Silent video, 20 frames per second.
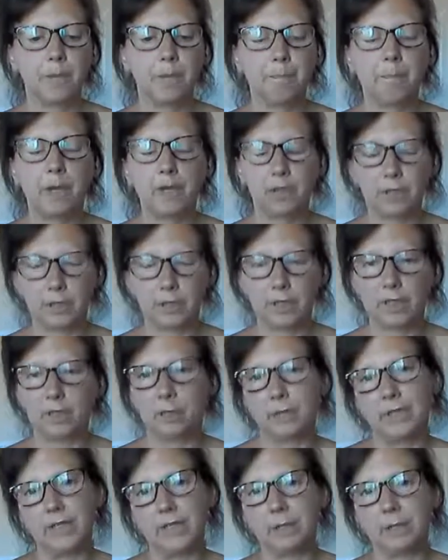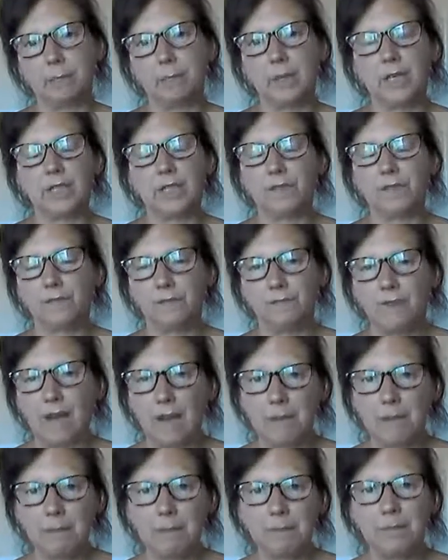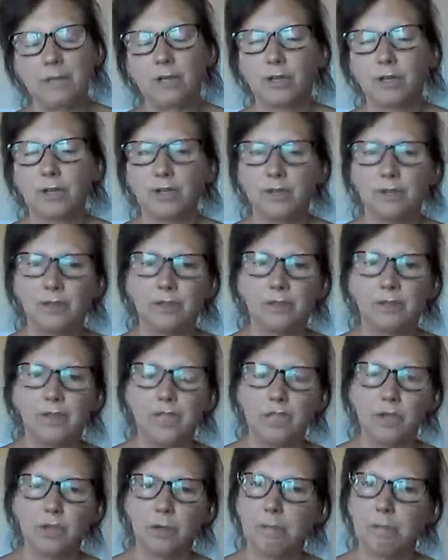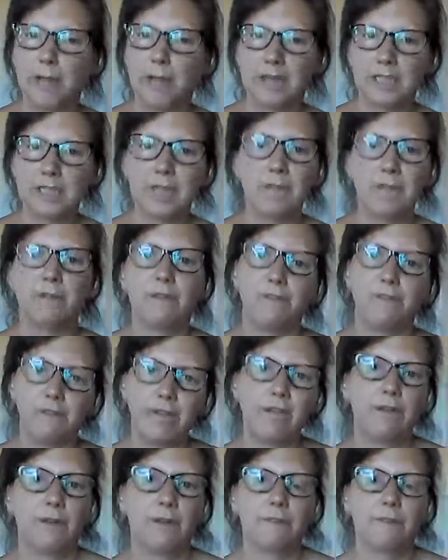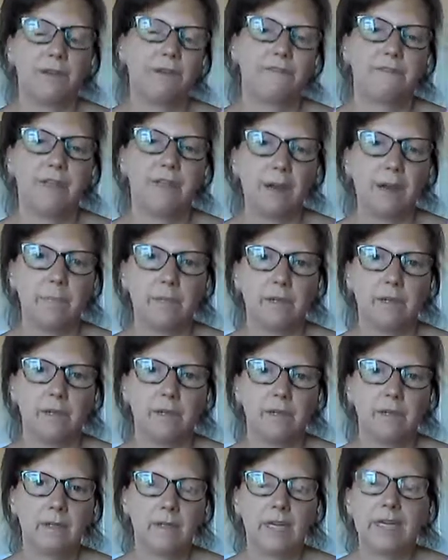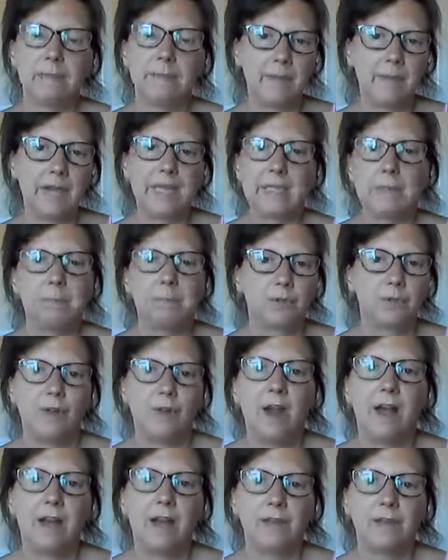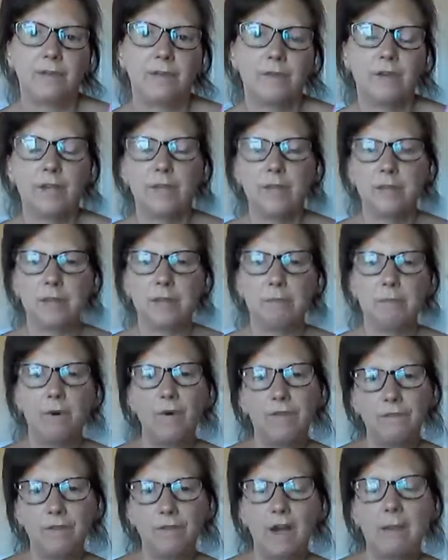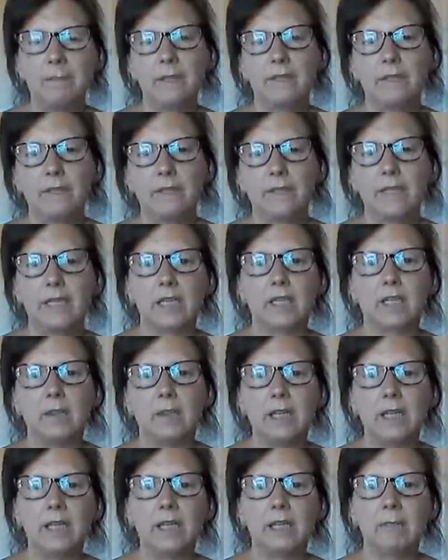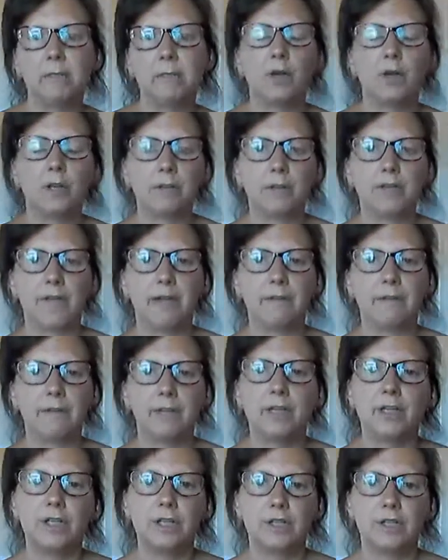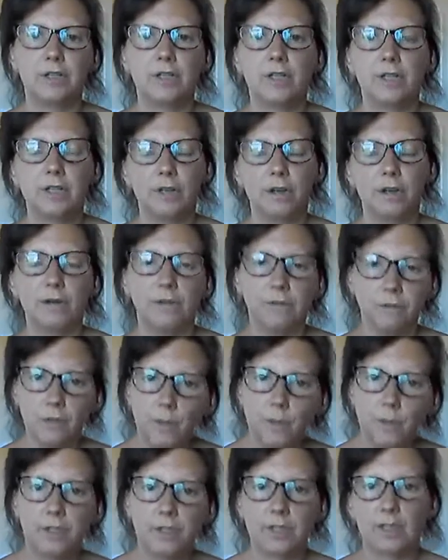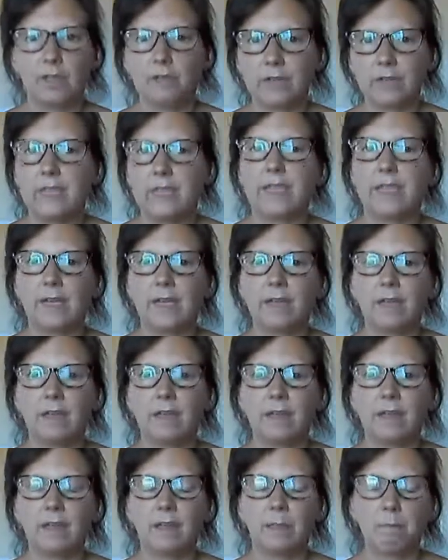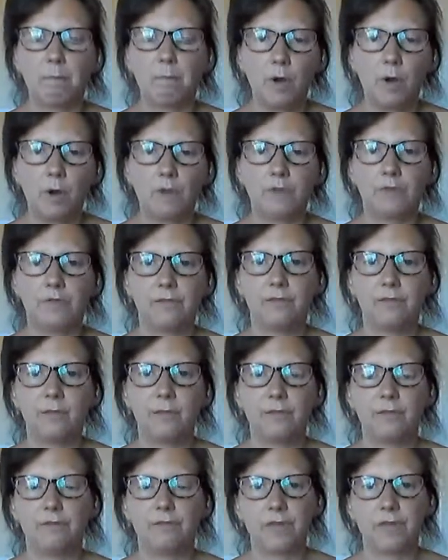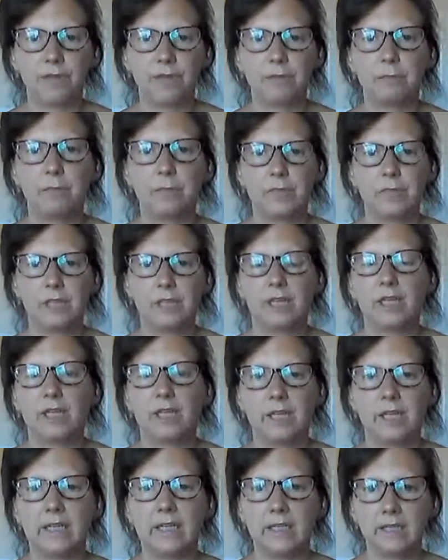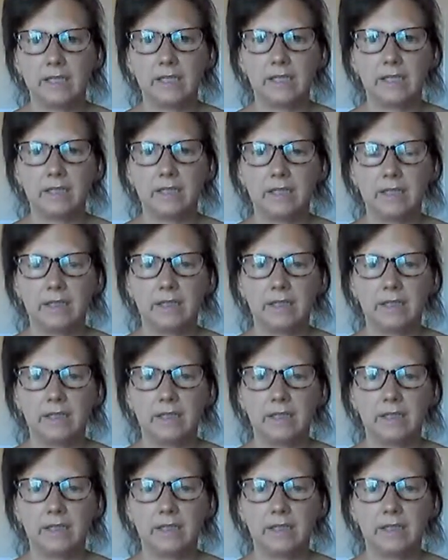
Make sure that you're eating plenty of fiber, because the gut bacteria feed off that fiber and it makes them thrive. The more fiber that they can eat, the more diverse of foods that you're eating, the more fruits and vegetables that you can eat,